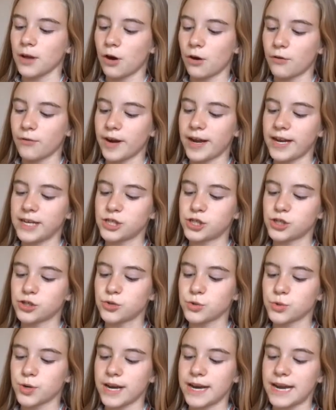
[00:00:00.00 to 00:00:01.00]
orange,
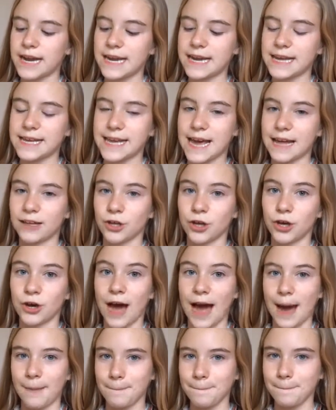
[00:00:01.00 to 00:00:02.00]
green,
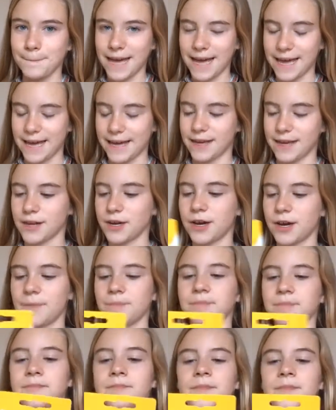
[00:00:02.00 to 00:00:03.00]
yellow and pink,
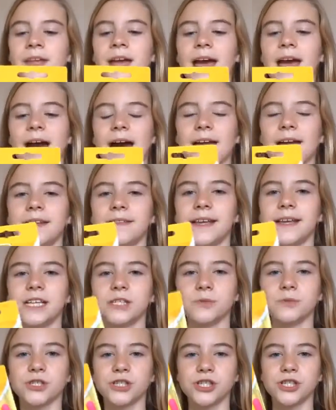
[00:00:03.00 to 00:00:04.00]
and
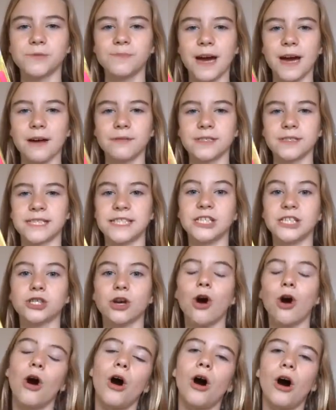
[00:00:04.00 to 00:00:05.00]
these were £2 each,
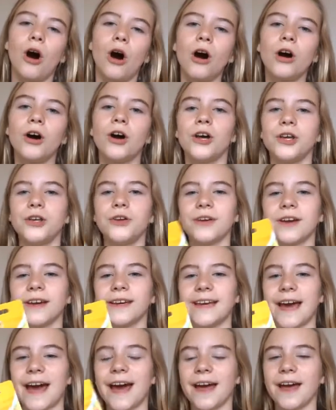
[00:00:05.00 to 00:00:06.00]
or you
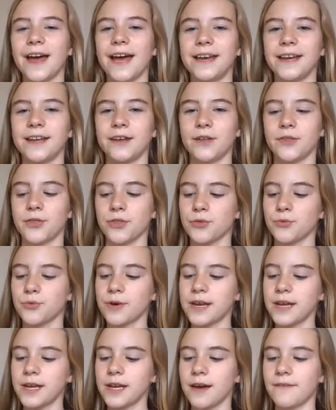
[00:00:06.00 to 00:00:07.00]
could get in
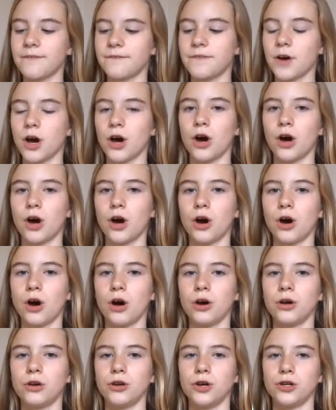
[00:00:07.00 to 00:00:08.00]
two
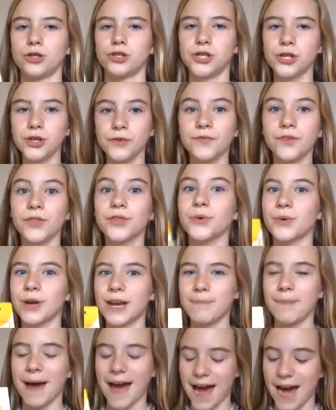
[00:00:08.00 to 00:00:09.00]
for
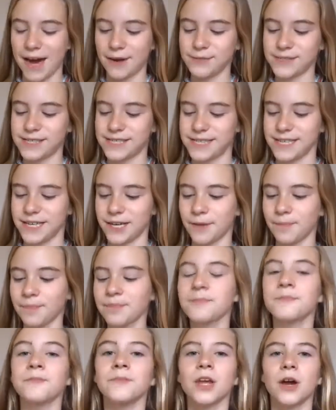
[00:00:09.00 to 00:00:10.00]
£3 deal
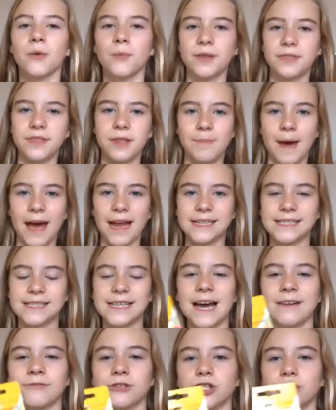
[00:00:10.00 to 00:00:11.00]
with the pens
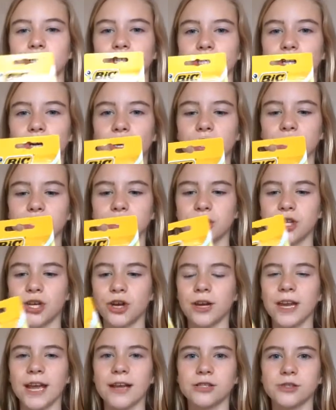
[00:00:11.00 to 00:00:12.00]
that I've just shown you. So
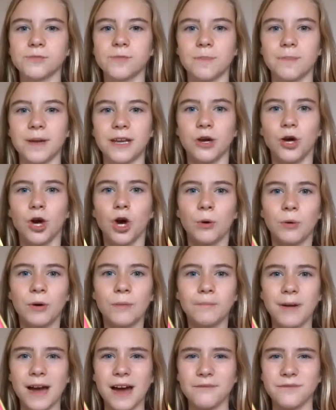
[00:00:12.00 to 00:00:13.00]
they only end up being
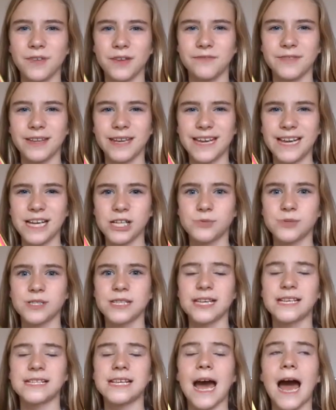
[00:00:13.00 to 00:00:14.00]
£1.50 each,
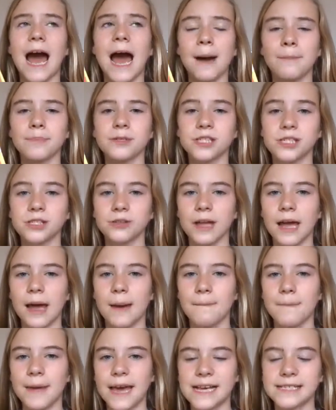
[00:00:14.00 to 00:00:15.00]
which is absolutely
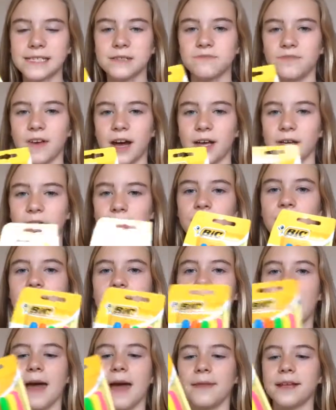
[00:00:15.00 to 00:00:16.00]
amazing value,
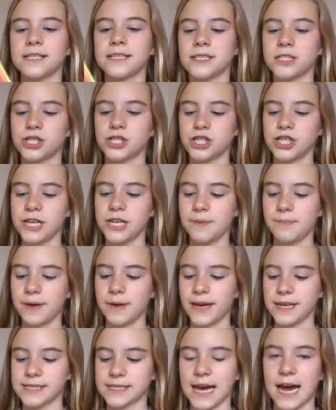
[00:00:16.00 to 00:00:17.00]
and these are the
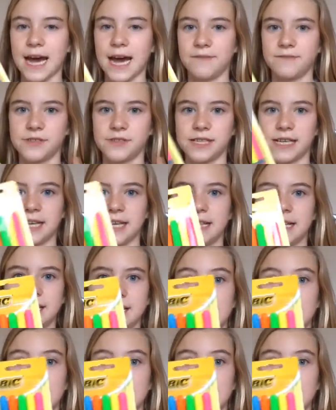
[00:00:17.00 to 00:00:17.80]
cheapest I've seen these